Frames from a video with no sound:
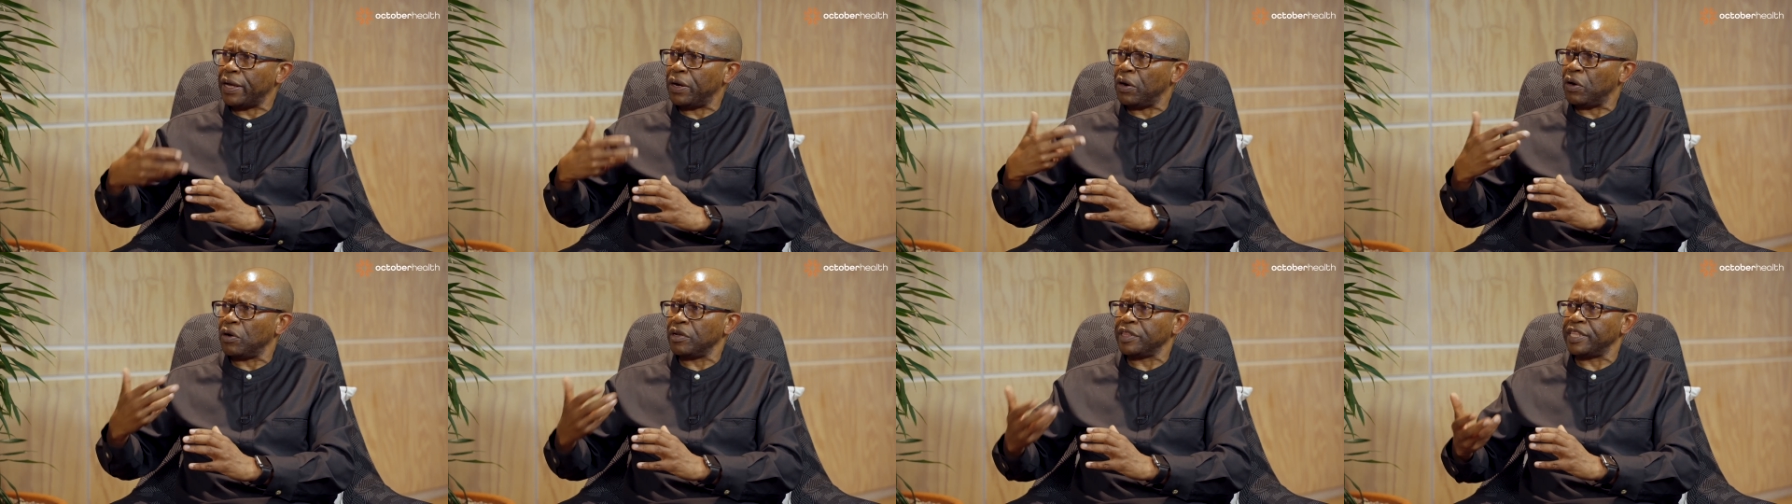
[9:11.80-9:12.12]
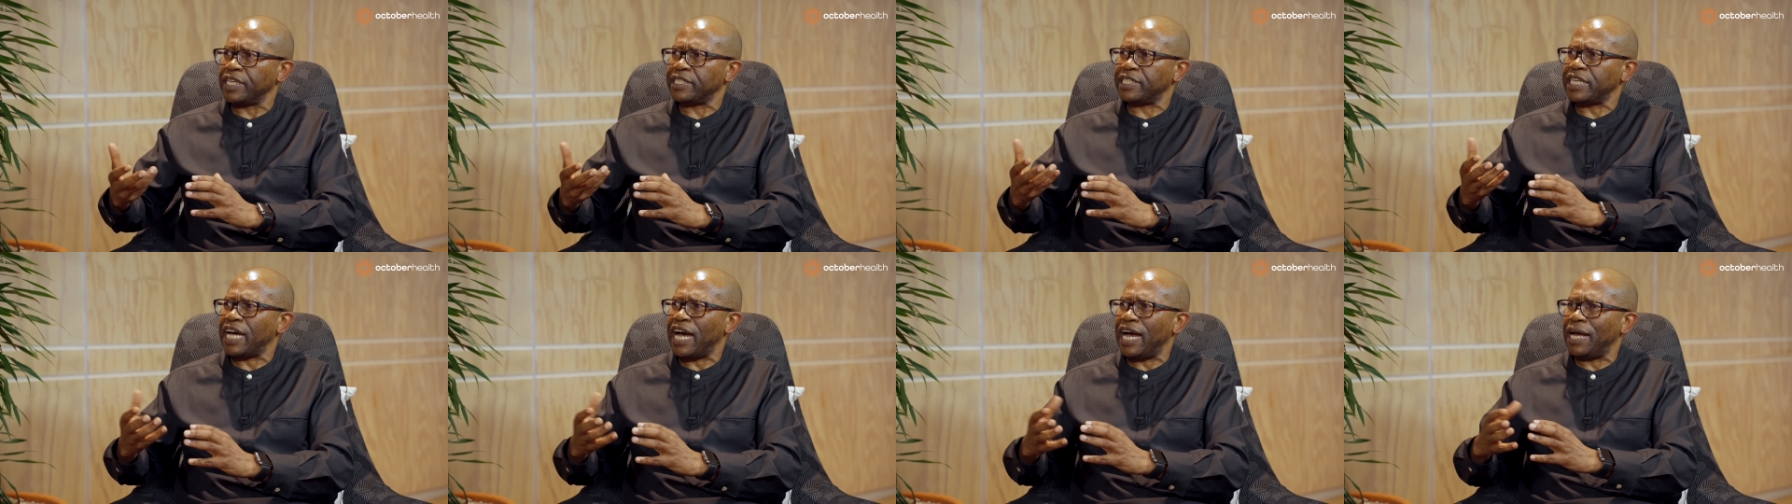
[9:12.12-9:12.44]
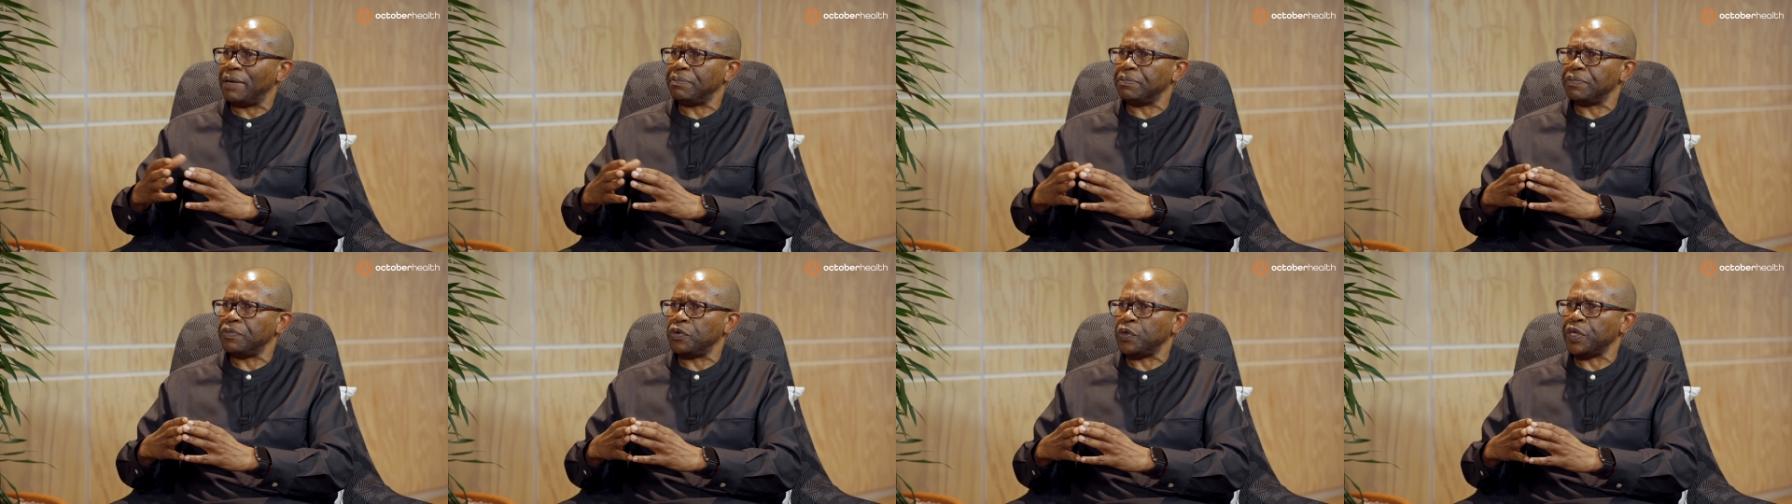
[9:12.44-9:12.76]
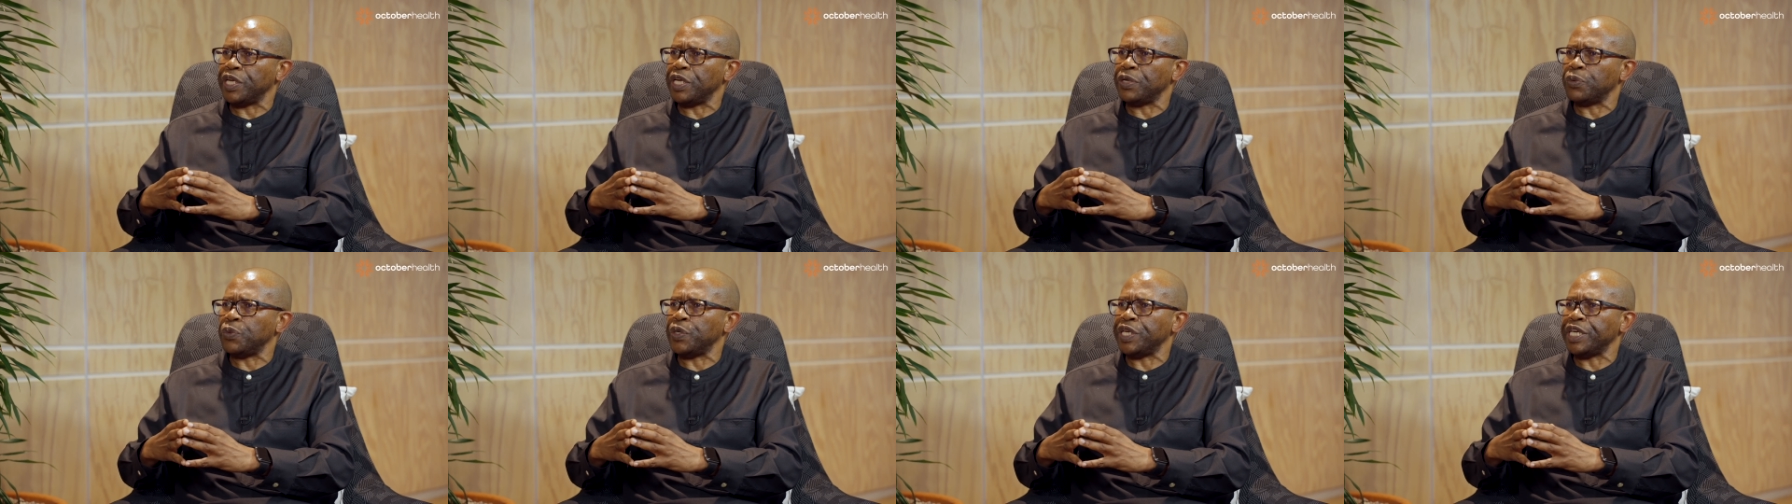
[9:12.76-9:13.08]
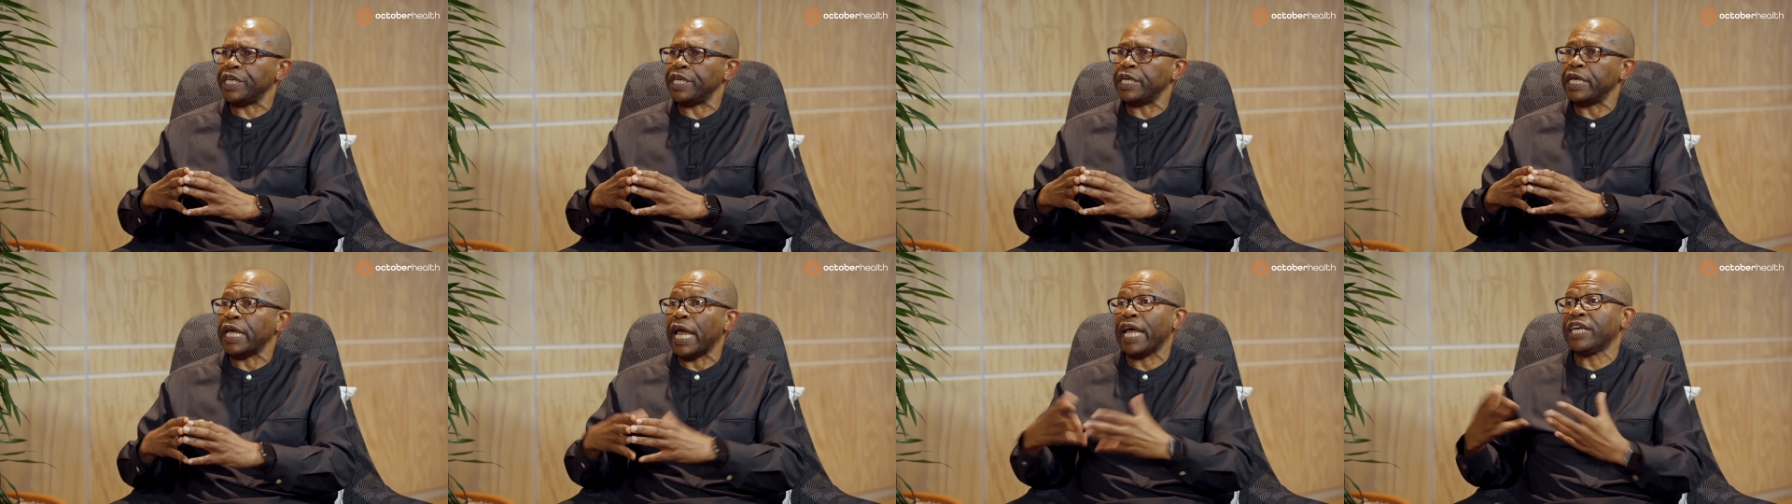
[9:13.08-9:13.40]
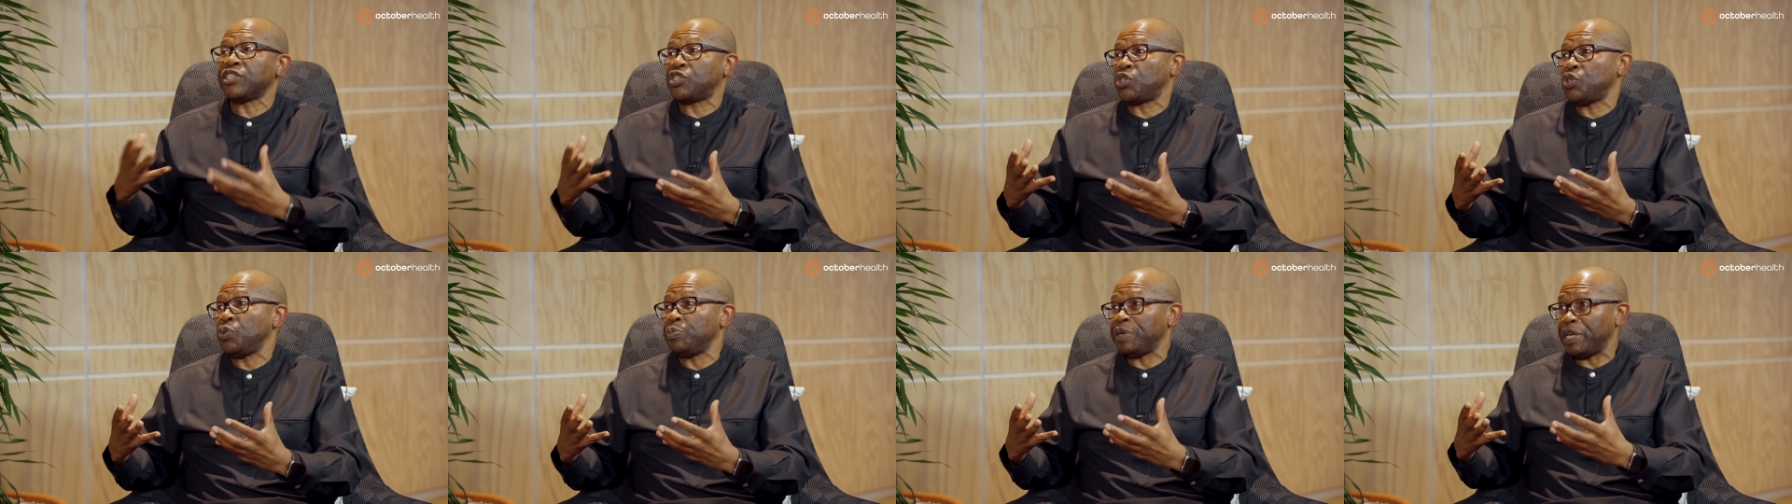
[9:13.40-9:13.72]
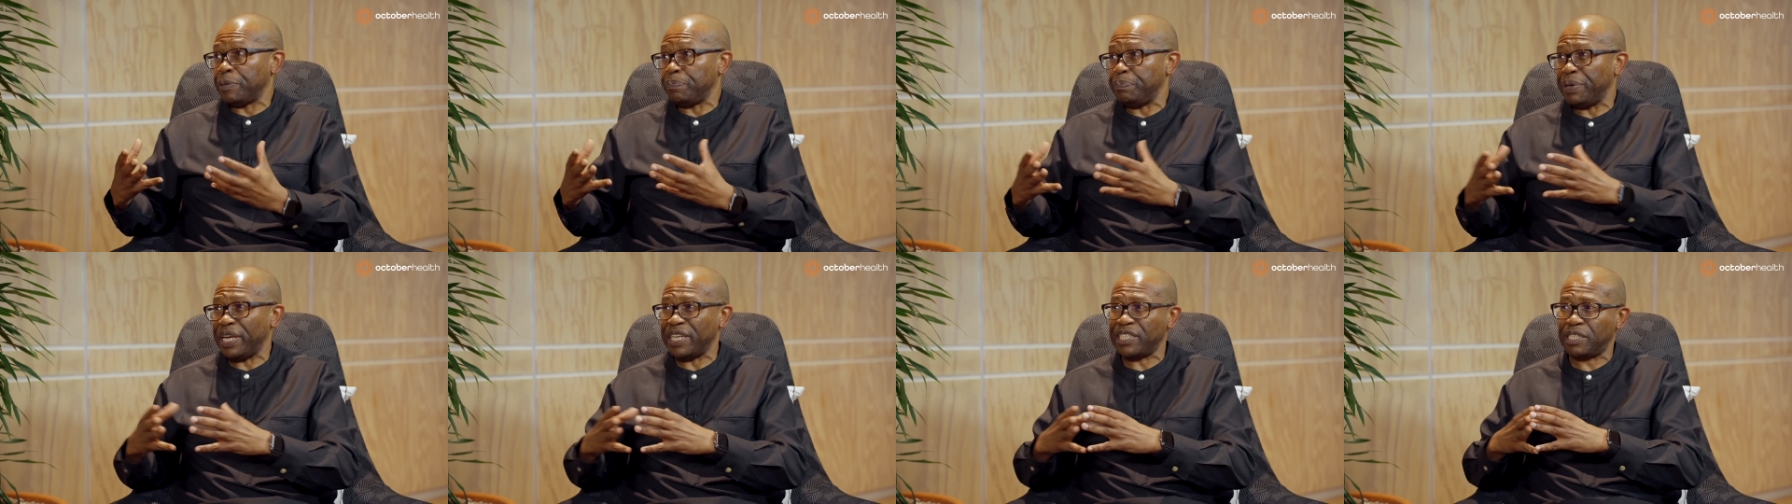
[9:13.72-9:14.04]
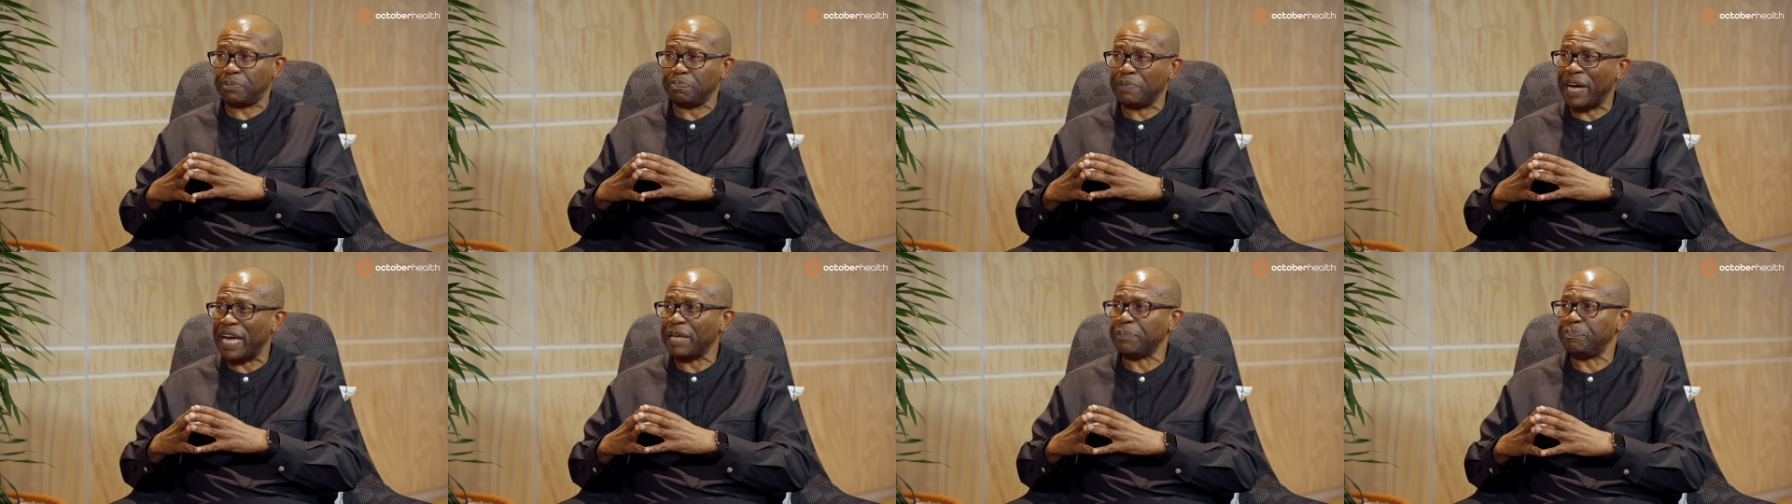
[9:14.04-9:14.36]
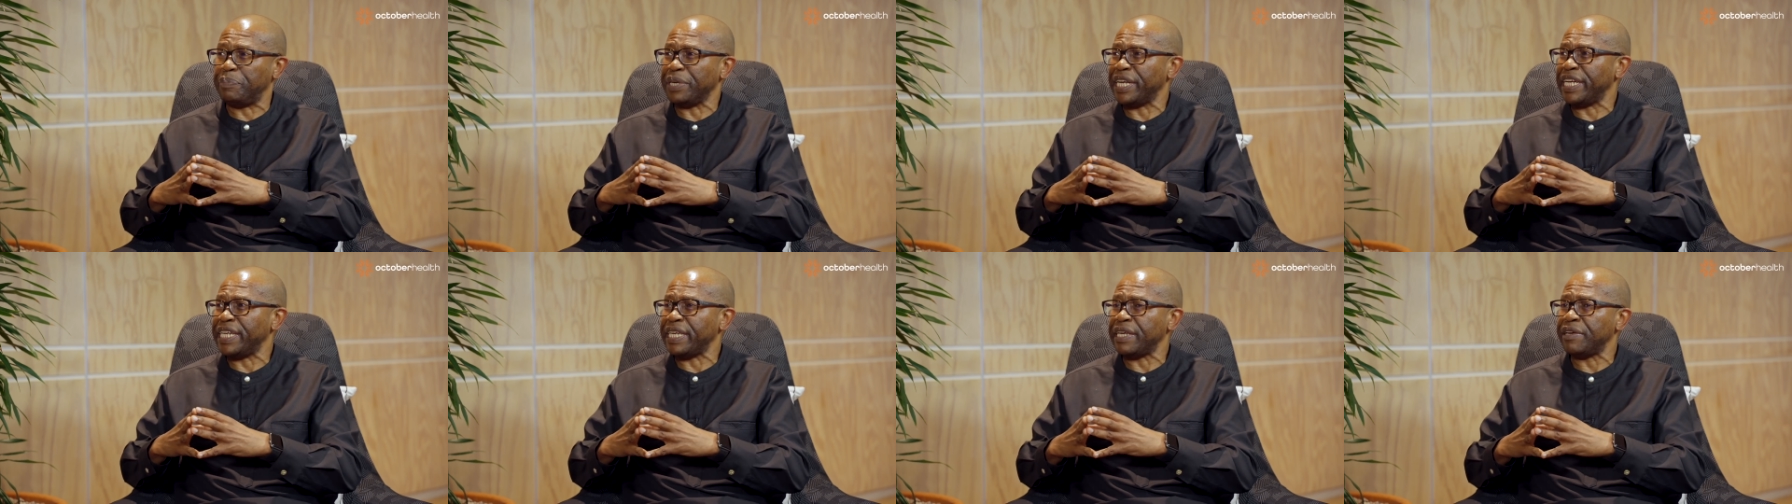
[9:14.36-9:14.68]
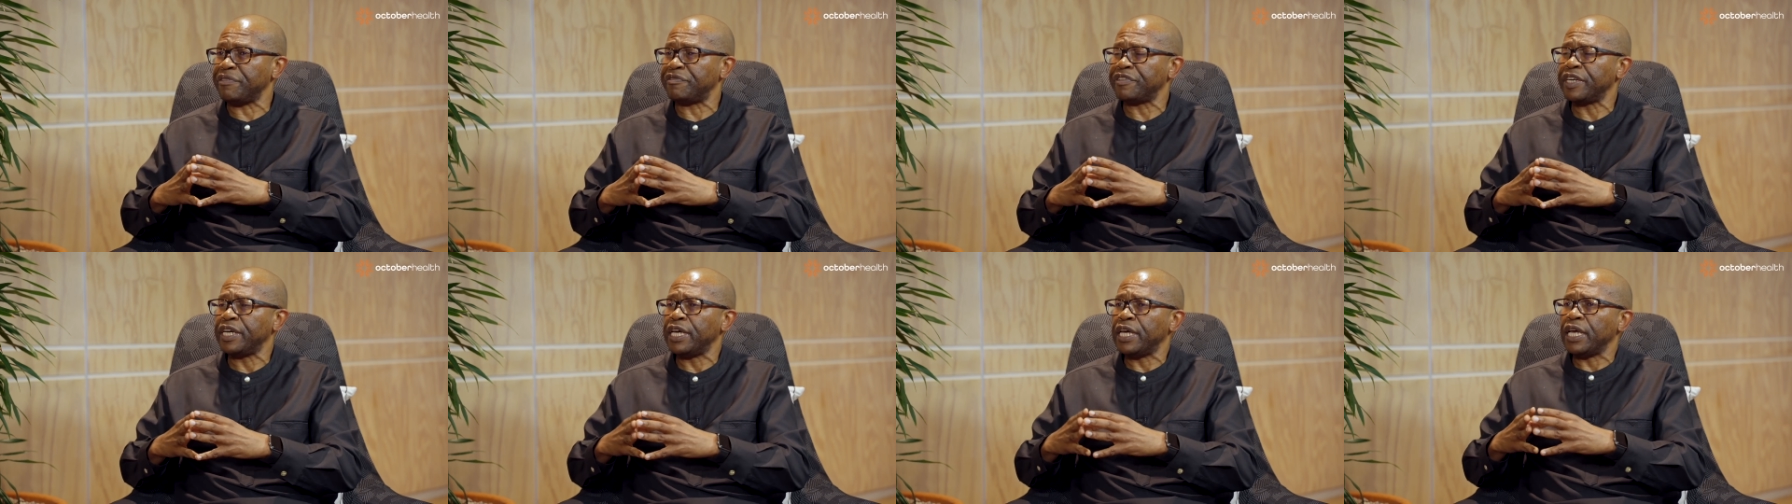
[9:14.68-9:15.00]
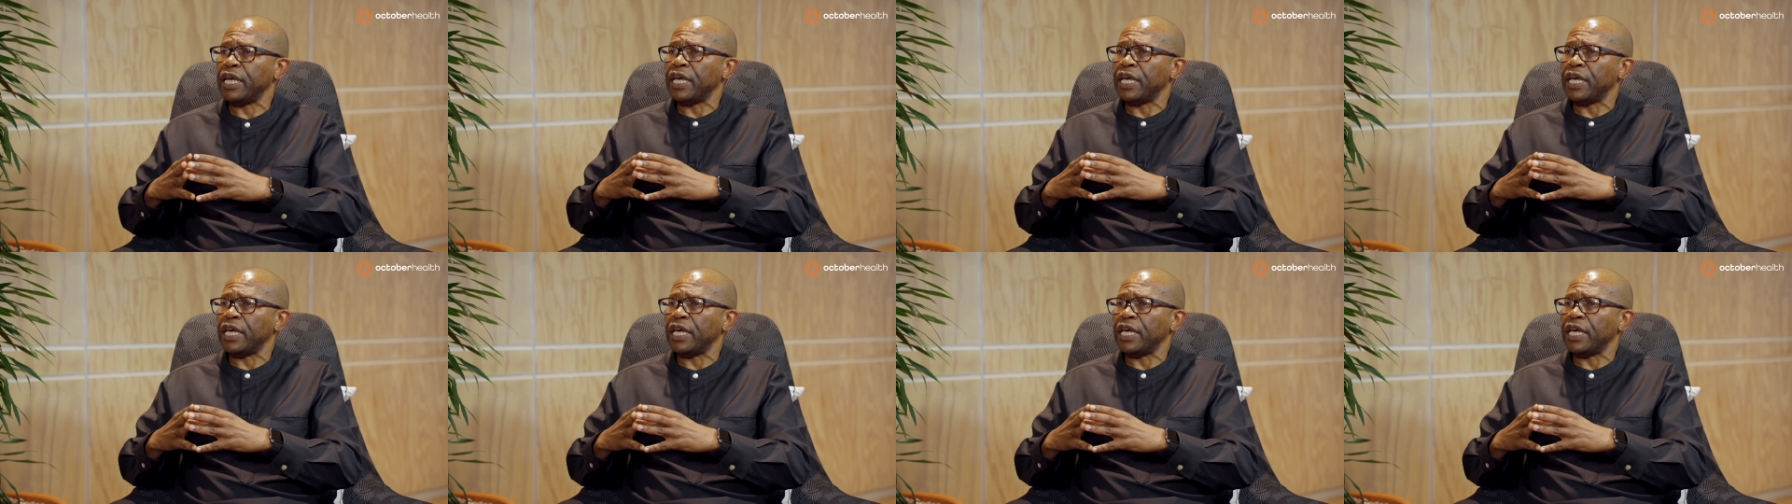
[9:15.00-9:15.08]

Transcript: all the time. We as human beings, my belief